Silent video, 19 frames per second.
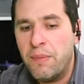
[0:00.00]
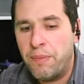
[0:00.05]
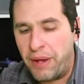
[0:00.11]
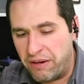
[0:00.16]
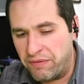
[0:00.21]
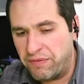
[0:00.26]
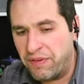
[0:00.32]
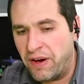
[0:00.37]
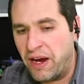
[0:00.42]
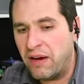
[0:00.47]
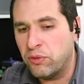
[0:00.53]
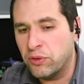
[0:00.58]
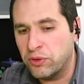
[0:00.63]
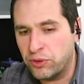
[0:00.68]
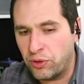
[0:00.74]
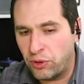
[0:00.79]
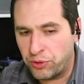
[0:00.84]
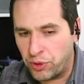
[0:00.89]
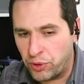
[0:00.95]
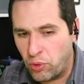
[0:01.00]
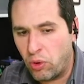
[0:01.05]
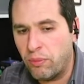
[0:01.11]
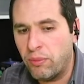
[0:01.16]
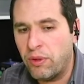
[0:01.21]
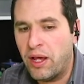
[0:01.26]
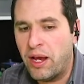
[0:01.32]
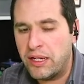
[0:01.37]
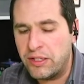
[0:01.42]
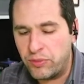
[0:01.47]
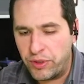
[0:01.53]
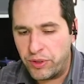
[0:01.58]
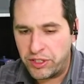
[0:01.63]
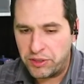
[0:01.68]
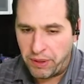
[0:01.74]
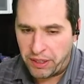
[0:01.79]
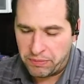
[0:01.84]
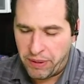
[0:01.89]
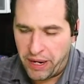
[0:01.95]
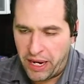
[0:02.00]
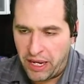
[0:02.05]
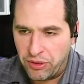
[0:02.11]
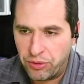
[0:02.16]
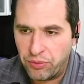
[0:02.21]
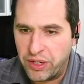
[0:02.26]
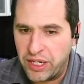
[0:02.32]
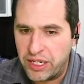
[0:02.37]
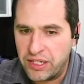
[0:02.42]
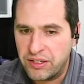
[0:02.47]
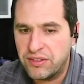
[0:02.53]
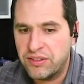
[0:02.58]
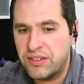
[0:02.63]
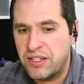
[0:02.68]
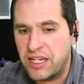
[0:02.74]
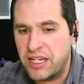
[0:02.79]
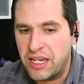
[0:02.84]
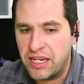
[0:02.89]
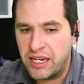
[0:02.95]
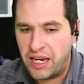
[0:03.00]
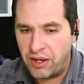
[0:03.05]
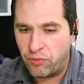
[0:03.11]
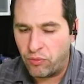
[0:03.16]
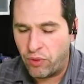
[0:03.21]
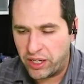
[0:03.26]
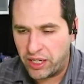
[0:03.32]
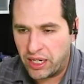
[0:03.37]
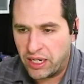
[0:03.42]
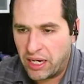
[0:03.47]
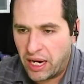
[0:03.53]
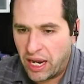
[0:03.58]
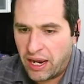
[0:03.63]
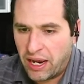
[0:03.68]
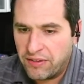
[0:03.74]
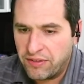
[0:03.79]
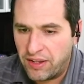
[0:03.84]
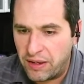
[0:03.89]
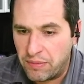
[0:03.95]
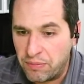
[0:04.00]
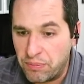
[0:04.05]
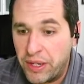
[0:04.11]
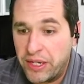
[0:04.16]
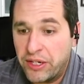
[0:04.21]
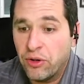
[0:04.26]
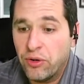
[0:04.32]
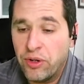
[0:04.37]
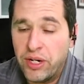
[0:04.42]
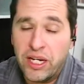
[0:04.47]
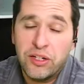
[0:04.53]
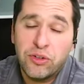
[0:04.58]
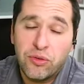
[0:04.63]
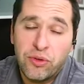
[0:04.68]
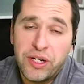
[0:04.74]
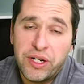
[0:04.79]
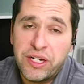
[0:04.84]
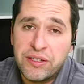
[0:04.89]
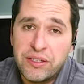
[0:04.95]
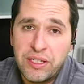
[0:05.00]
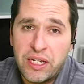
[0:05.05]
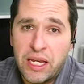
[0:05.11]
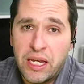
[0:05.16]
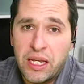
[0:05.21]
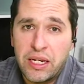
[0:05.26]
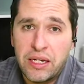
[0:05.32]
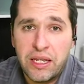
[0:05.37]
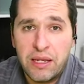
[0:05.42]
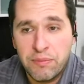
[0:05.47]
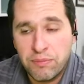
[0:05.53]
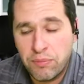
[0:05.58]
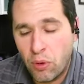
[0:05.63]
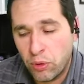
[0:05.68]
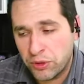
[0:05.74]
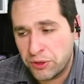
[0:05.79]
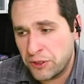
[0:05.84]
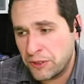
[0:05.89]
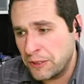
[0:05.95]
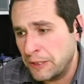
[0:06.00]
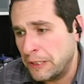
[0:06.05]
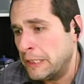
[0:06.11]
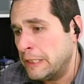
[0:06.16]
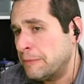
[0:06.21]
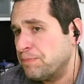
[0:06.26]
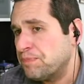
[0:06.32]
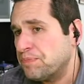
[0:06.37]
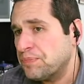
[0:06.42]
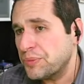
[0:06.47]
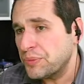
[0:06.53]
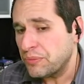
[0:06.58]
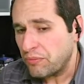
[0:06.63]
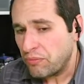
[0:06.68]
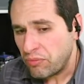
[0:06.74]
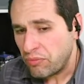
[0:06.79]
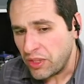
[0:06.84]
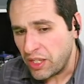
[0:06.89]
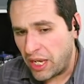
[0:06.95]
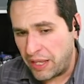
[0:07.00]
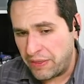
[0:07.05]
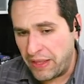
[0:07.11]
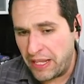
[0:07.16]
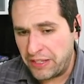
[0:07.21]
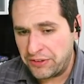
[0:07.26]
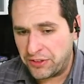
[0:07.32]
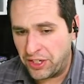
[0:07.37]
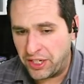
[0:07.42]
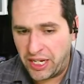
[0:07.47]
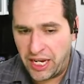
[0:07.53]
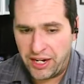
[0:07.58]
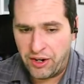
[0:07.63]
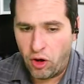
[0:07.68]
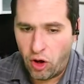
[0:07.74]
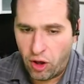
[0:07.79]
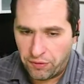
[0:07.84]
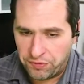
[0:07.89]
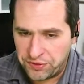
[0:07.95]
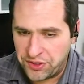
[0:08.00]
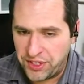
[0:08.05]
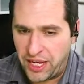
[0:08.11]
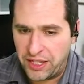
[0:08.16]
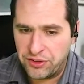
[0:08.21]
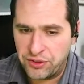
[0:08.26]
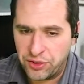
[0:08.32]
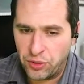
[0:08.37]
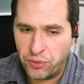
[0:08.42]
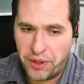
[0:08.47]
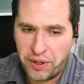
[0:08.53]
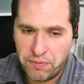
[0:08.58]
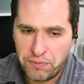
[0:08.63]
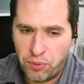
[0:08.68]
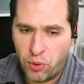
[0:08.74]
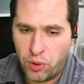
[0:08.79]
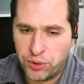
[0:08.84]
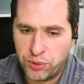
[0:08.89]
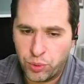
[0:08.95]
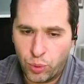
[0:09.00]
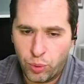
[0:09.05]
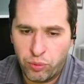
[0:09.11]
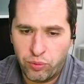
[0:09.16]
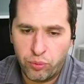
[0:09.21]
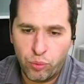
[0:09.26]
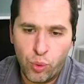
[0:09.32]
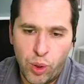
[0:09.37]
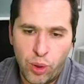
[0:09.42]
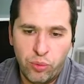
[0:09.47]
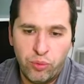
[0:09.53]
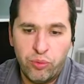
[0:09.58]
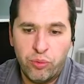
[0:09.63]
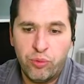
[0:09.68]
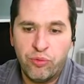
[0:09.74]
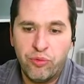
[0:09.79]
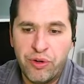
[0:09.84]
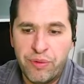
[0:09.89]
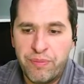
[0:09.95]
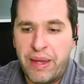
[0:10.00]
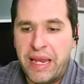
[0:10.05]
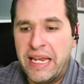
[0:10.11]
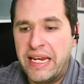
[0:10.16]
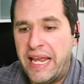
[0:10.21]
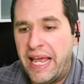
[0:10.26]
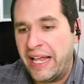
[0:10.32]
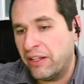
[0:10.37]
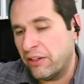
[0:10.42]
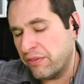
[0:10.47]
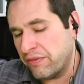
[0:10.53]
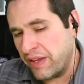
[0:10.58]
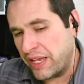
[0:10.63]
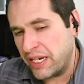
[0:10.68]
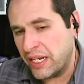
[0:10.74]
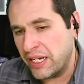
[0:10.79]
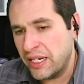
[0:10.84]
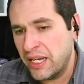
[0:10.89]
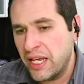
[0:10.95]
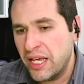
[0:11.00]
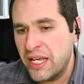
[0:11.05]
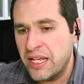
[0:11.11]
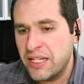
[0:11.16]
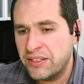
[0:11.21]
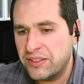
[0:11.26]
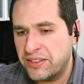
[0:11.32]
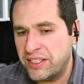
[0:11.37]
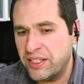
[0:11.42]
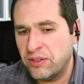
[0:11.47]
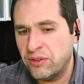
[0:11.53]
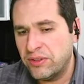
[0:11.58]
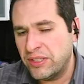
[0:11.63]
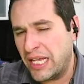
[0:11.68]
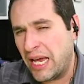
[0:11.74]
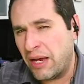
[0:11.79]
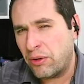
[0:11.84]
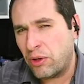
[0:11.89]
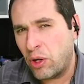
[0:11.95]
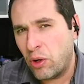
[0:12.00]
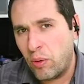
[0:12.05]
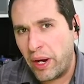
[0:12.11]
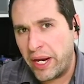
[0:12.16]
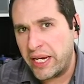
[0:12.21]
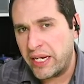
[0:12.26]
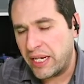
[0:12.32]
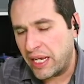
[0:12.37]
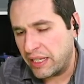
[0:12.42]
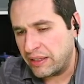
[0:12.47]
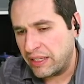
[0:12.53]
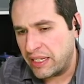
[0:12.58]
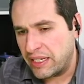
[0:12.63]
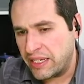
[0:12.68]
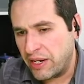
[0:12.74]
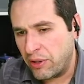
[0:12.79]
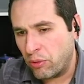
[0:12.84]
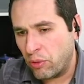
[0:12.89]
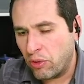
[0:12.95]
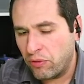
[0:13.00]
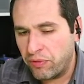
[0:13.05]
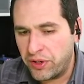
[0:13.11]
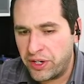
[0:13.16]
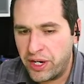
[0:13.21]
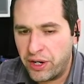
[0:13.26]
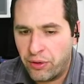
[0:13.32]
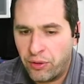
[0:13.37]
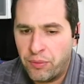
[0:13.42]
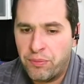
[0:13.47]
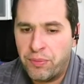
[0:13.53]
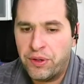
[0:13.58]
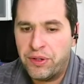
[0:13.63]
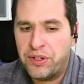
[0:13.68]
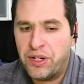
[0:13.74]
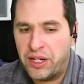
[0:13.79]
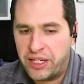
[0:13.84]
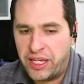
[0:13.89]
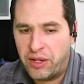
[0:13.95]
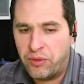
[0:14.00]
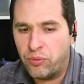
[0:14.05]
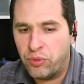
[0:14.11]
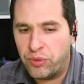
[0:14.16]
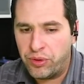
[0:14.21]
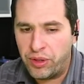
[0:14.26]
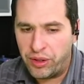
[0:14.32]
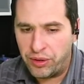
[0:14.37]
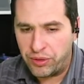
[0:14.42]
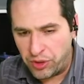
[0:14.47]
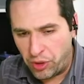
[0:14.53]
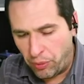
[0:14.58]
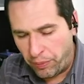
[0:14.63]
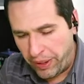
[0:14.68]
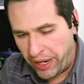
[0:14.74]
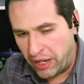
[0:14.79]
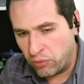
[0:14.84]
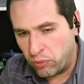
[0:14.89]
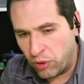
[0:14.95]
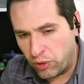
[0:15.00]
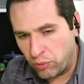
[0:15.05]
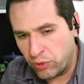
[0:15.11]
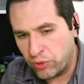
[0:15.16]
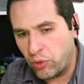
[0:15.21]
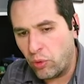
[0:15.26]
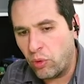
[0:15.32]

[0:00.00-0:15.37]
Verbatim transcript: PADD five will start to normalize. We expect PADD three to see and recognize a bigger increase in imports and that's going to kind of offset. So imports will will remain elevated, still not quite at the year over year, but again, the you know PADD one will